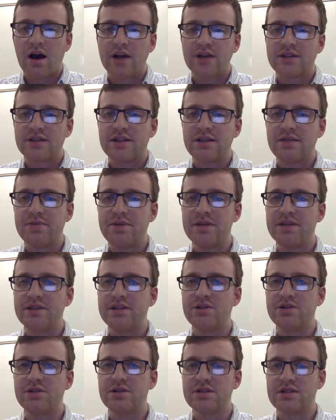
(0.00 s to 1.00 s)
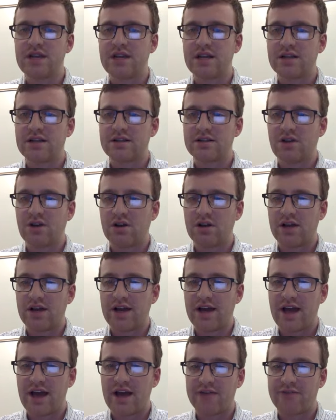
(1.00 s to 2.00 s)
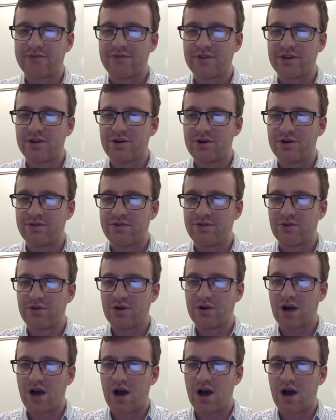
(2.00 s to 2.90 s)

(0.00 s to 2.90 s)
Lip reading: CP students, that's all I have for you. If you're